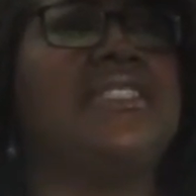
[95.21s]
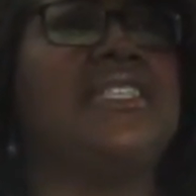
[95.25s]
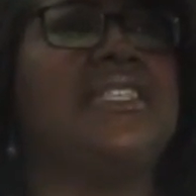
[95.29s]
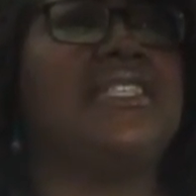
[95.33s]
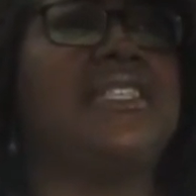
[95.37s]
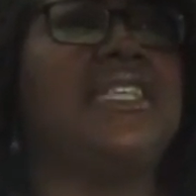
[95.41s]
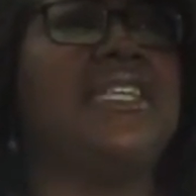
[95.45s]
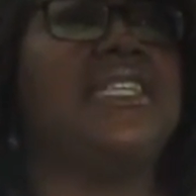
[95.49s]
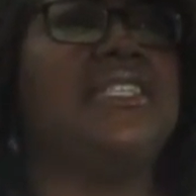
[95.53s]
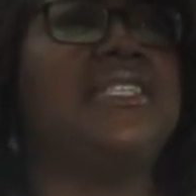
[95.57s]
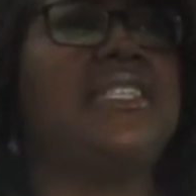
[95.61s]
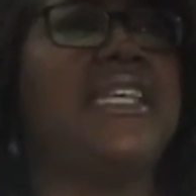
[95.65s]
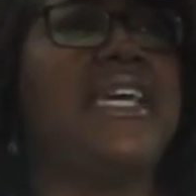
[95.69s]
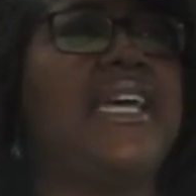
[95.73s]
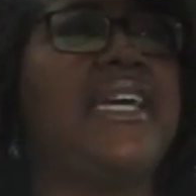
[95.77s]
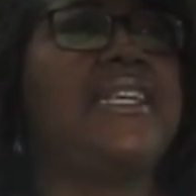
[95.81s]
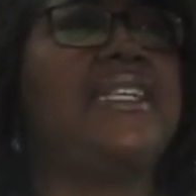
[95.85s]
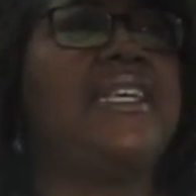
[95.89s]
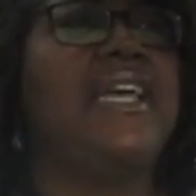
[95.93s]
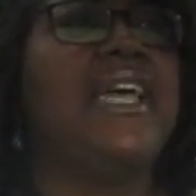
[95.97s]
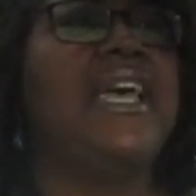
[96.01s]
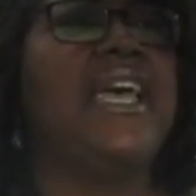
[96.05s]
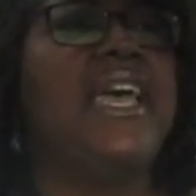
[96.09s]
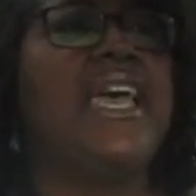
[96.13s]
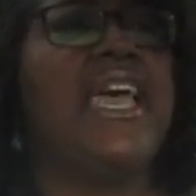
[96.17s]
to think that
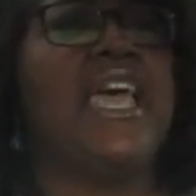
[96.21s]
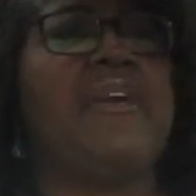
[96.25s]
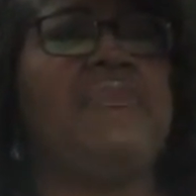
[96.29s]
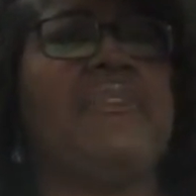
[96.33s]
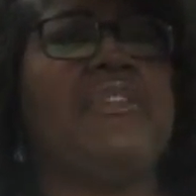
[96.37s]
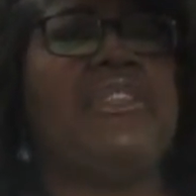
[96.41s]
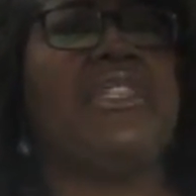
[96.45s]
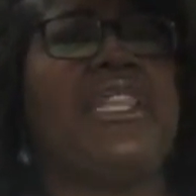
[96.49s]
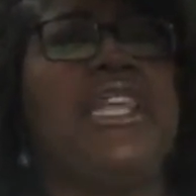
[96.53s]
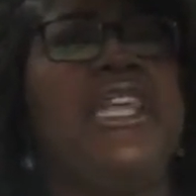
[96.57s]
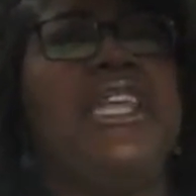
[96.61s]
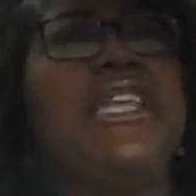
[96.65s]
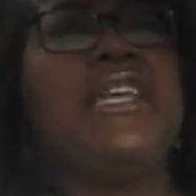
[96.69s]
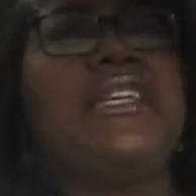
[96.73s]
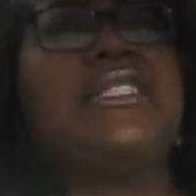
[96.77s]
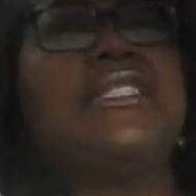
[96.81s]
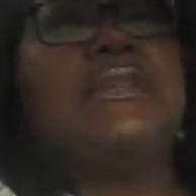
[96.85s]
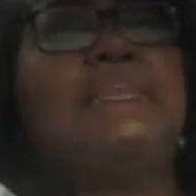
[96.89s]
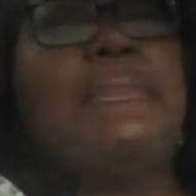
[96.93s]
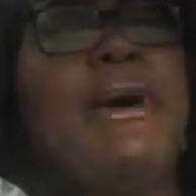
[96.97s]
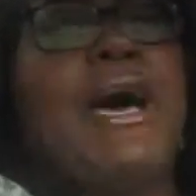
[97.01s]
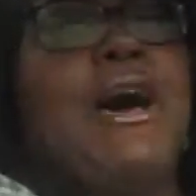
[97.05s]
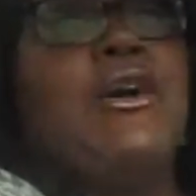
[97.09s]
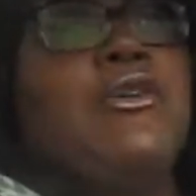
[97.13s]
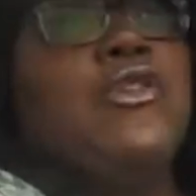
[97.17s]
everything is
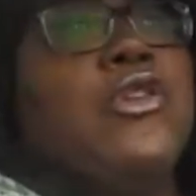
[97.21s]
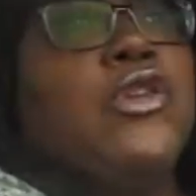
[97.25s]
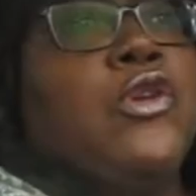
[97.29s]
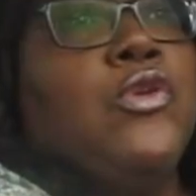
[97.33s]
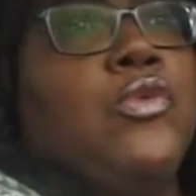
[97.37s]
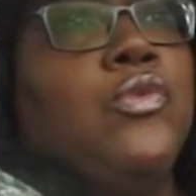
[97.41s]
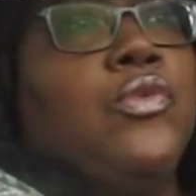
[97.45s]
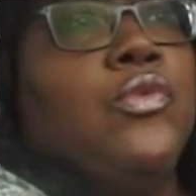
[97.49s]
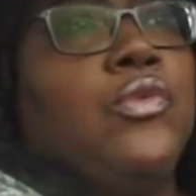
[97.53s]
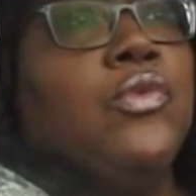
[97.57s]
about you.